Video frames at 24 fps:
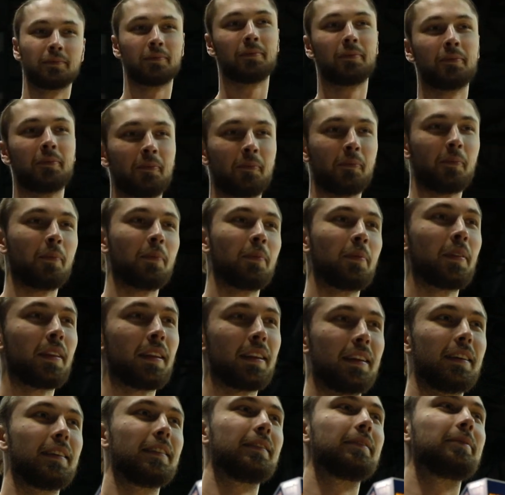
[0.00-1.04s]
and I built
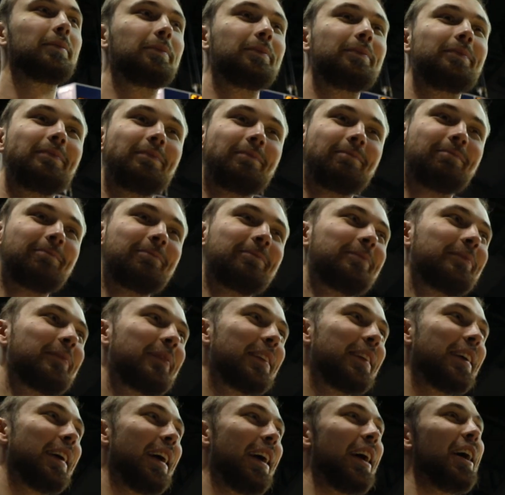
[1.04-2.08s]
my confidence back
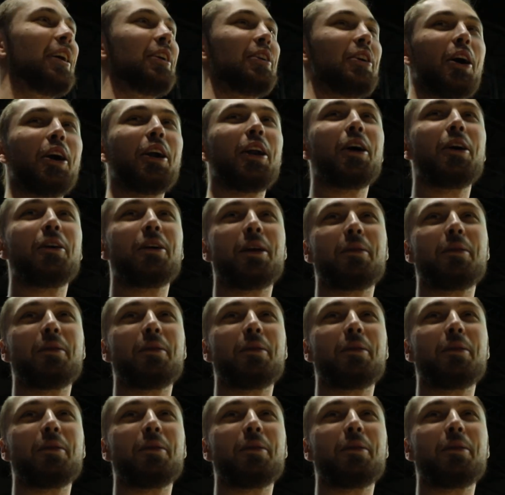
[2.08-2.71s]
up, and then